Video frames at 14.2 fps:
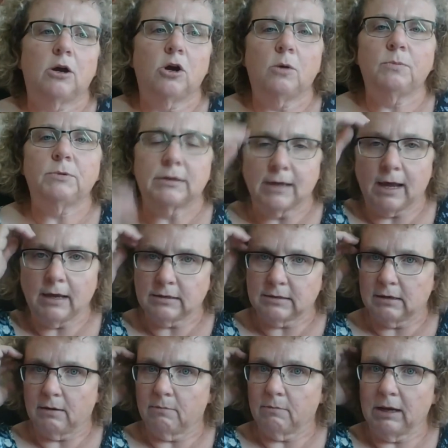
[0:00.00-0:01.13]
hope
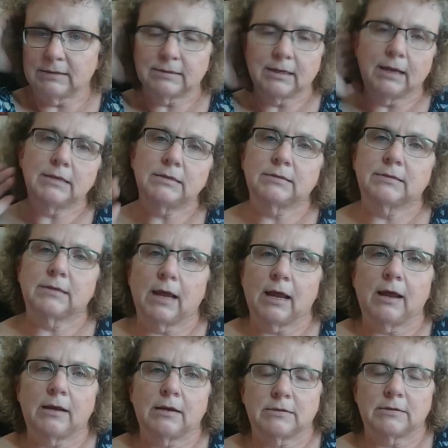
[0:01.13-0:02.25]
that makes sense.
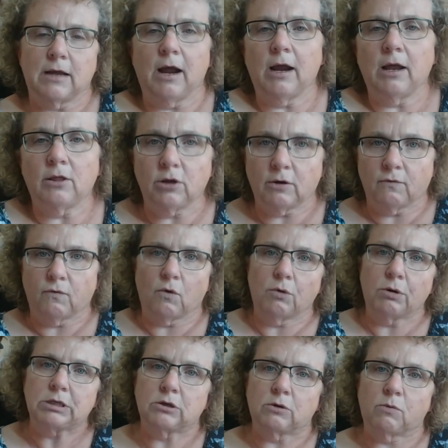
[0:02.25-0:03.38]
And I look
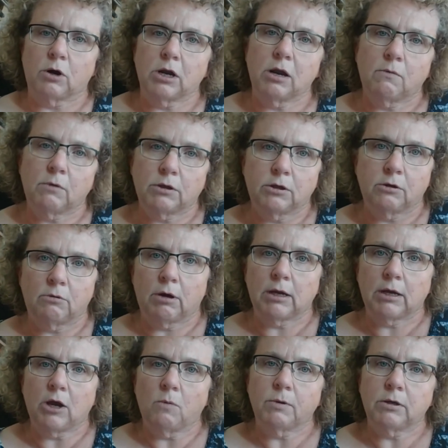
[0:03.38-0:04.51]
forward to working with you
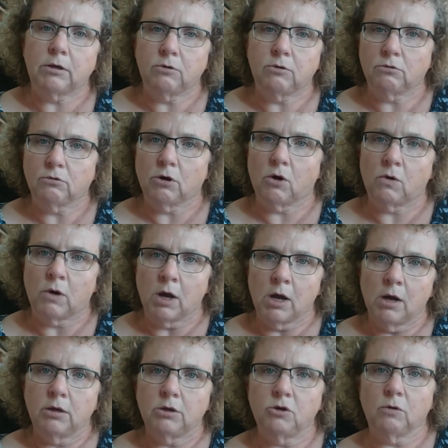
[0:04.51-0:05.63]
and helping you grow
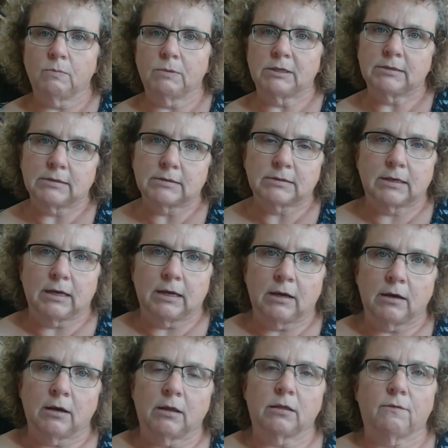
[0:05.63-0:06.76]
your business
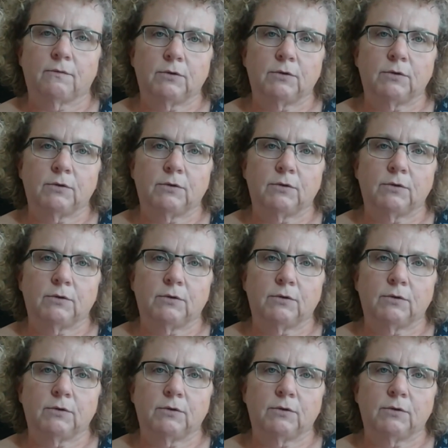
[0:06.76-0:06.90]
in the